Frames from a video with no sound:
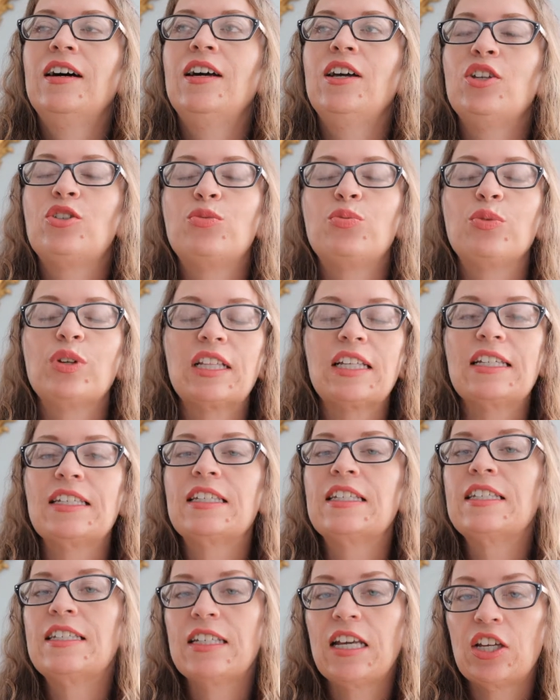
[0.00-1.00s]
it's really
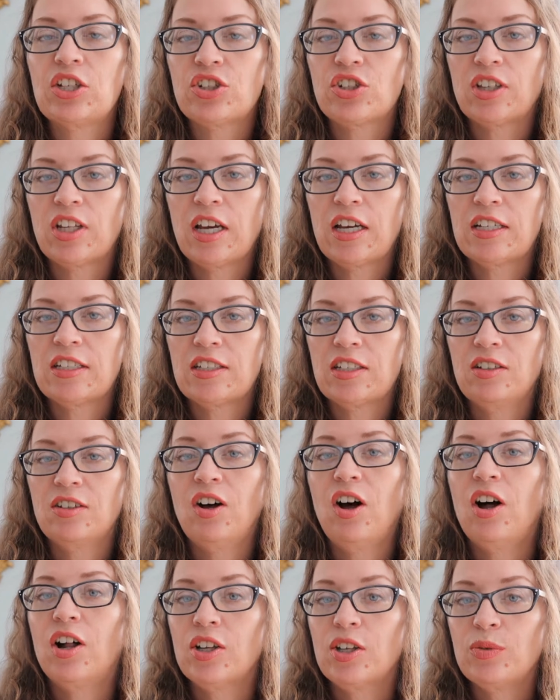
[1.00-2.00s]
sensationalized in
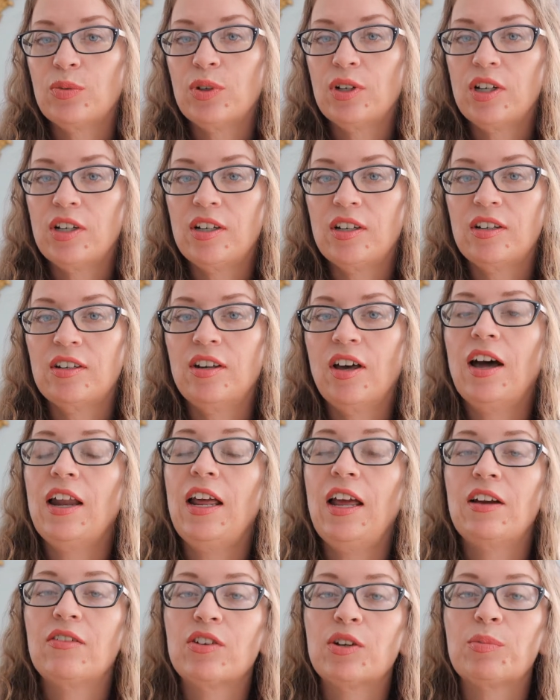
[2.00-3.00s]
Hollywood.
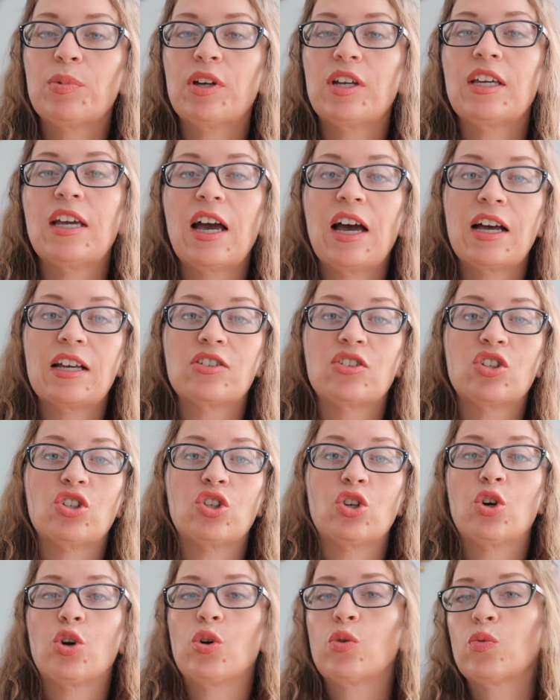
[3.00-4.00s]
Not everybody has
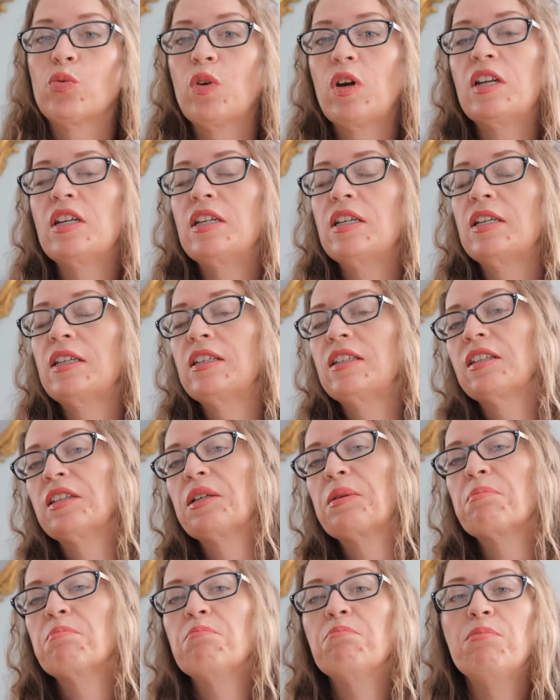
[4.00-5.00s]
this
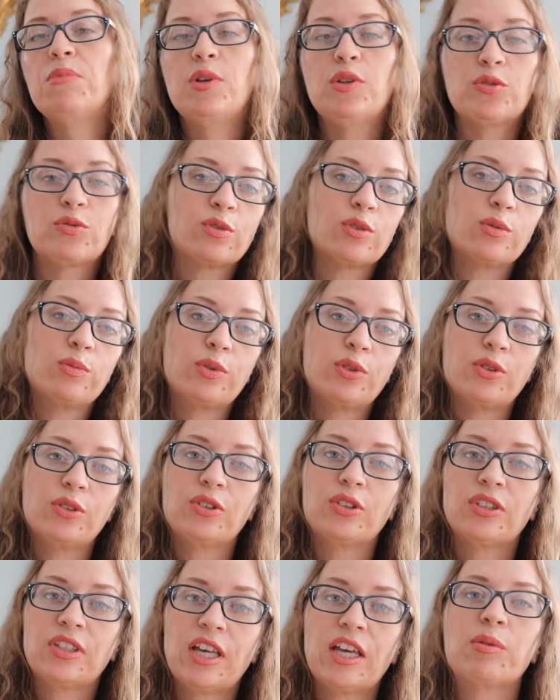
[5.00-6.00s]
horrendously
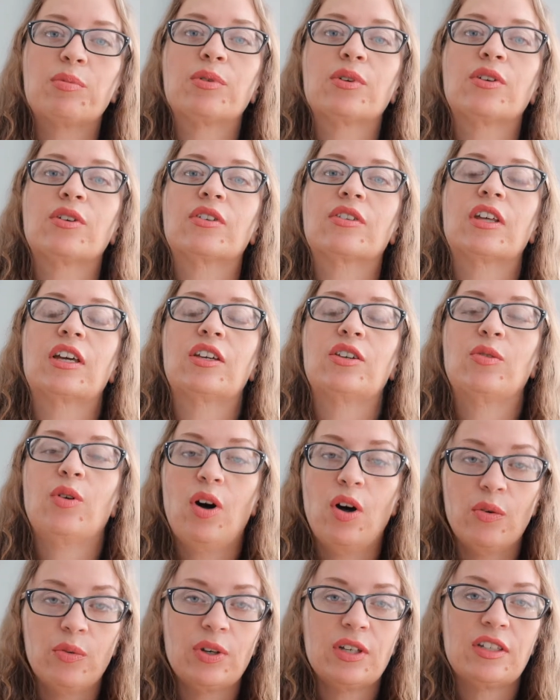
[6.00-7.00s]
miserable labor that you
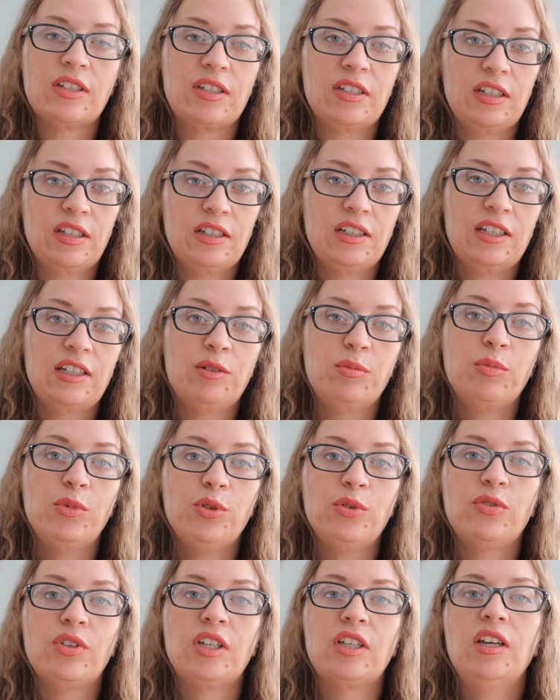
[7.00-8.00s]
always see in a
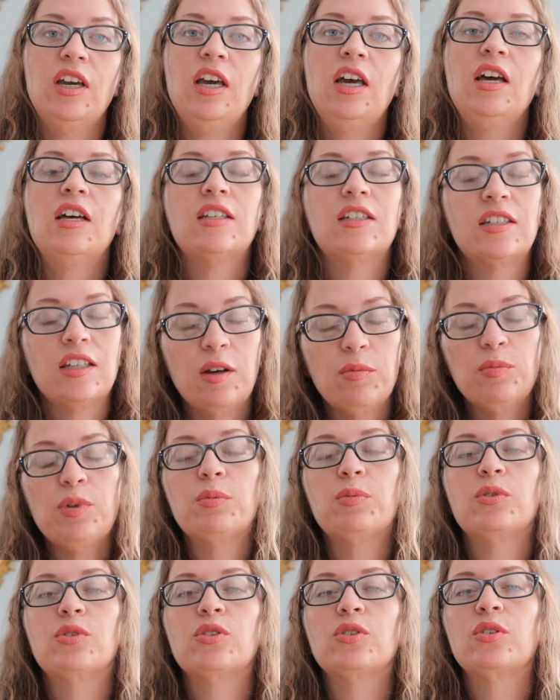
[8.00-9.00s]
movie. Some
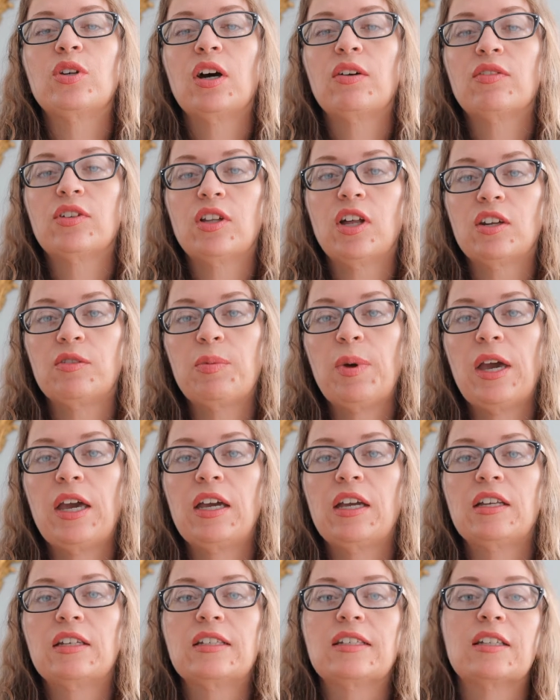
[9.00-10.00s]
people do have a lot of
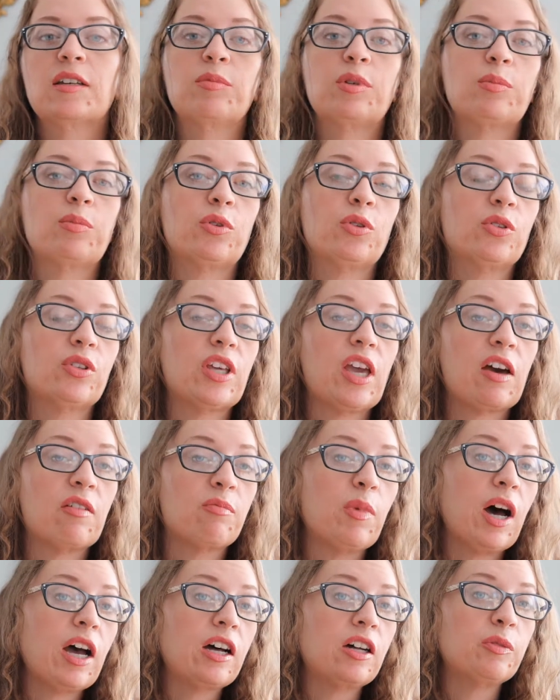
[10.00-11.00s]
pain, some people only have
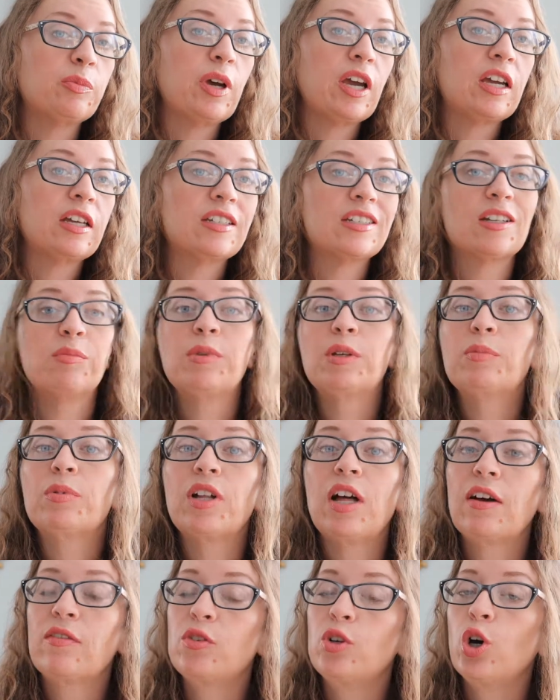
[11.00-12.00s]
mild pain, some
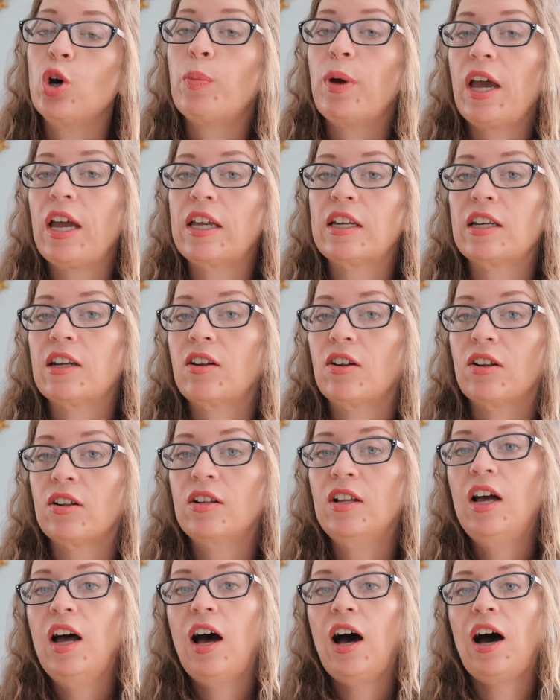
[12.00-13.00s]
people have no pain at
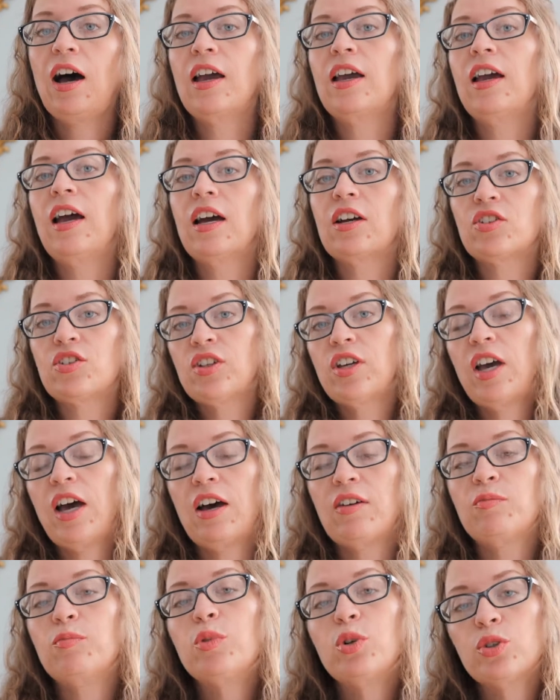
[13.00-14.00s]
all. I actually
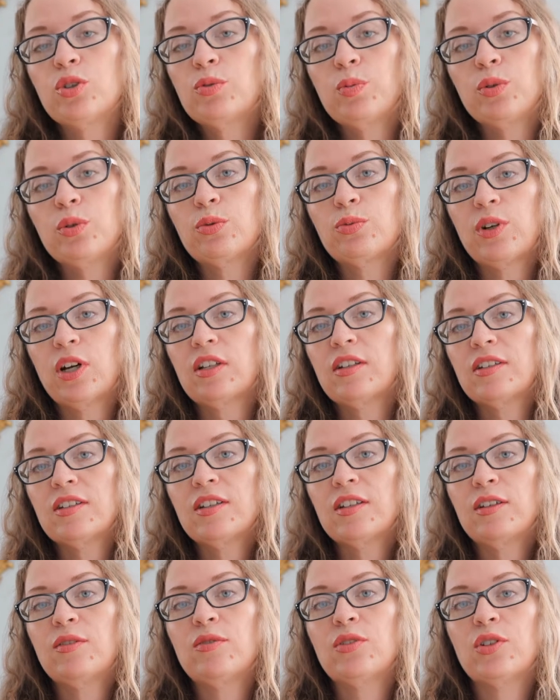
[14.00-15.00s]
have multiple
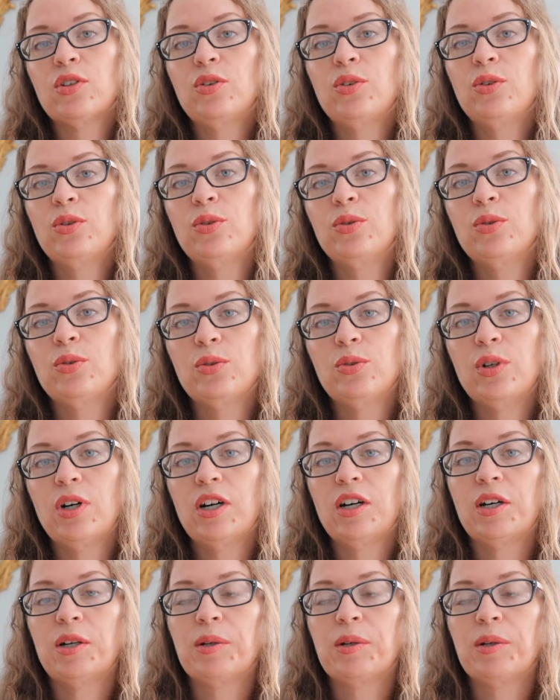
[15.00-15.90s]
relatives who,